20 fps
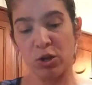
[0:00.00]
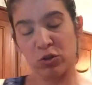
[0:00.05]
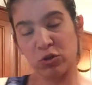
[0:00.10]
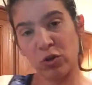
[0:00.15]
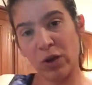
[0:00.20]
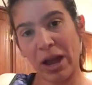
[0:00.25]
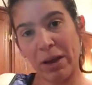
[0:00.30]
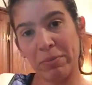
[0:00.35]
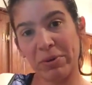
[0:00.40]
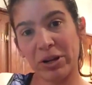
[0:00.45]

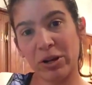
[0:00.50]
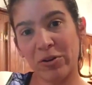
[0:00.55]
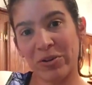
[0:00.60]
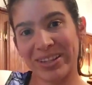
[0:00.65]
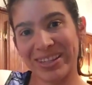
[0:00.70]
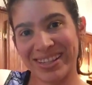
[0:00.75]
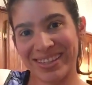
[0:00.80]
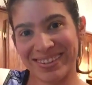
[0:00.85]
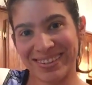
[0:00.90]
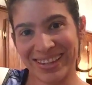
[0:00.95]
So I'm gonna go in
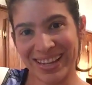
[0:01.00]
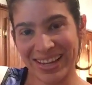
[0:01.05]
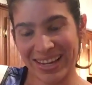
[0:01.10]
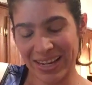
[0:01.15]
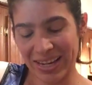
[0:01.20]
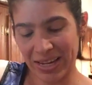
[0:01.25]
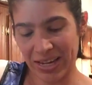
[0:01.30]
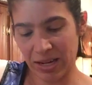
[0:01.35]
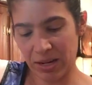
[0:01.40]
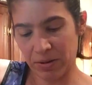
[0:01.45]
the
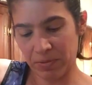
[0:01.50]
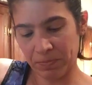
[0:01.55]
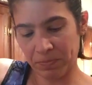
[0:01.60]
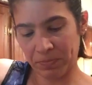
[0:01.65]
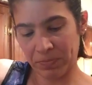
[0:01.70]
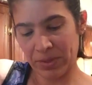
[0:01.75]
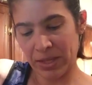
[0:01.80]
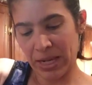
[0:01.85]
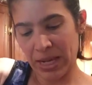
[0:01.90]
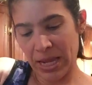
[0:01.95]
sink
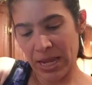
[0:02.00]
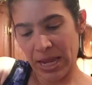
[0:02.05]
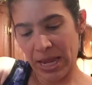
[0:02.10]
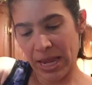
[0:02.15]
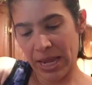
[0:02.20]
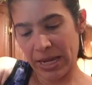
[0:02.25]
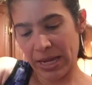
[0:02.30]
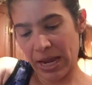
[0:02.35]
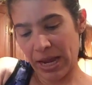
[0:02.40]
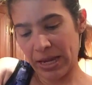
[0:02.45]

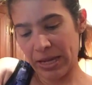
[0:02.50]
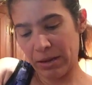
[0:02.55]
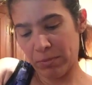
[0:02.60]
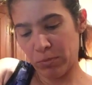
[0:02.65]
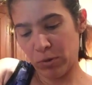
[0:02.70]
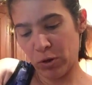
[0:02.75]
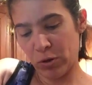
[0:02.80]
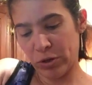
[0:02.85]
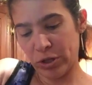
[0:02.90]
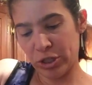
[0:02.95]
and I am
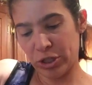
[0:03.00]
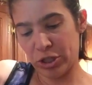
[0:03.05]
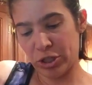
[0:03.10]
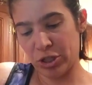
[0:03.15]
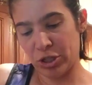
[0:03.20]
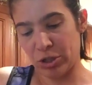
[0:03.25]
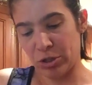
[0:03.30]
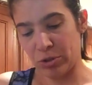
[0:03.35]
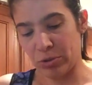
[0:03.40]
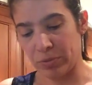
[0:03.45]
going
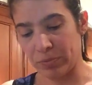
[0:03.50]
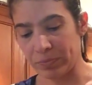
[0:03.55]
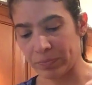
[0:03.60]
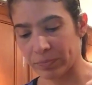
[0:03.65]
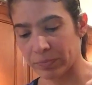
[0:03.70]
to